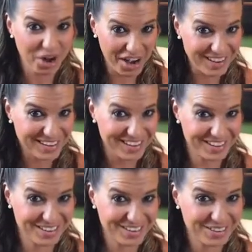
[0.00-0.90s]

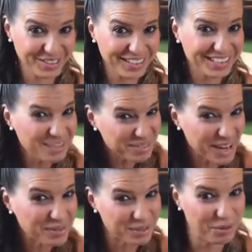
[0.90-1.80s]
pregnant girls,
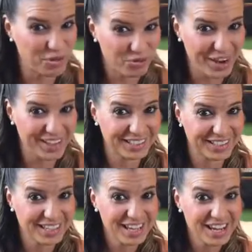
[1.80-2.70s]
sometimes my
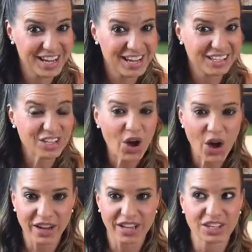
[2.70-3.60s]
friends,
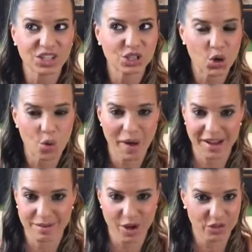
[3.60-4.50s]
talking so
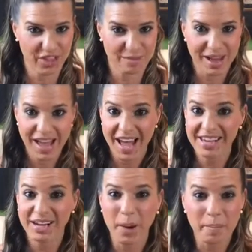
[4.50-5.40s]
bad about them
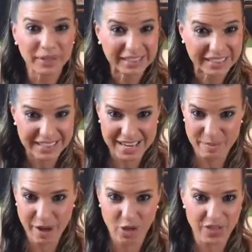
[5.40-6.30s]
and
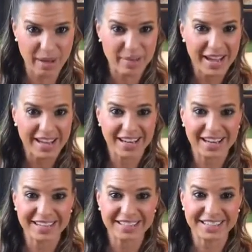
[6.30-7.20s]
complaining about them.
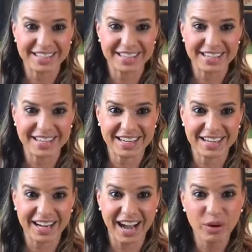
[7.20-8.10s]
And
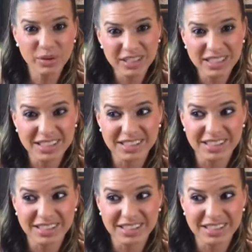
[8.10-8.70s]
I was